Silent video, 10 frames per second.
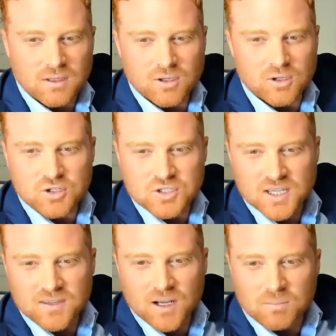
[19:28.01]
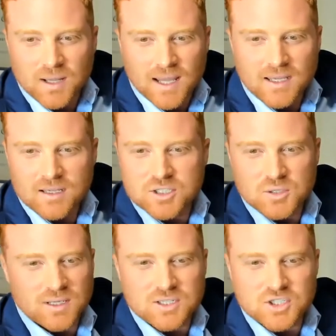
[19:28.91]
could you see that I'm playing into
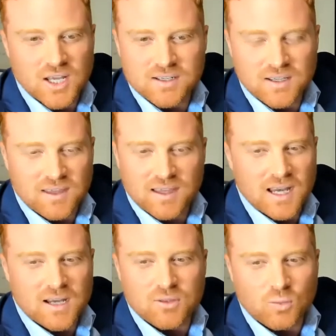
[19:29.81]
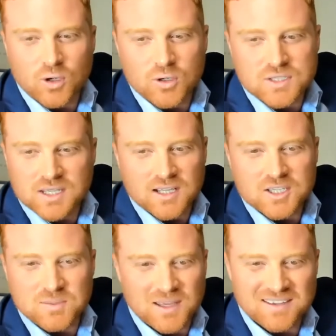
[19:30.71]
an agenda that the world's
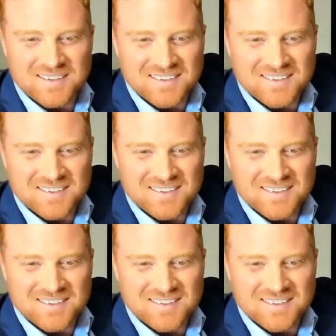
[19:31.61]
against me?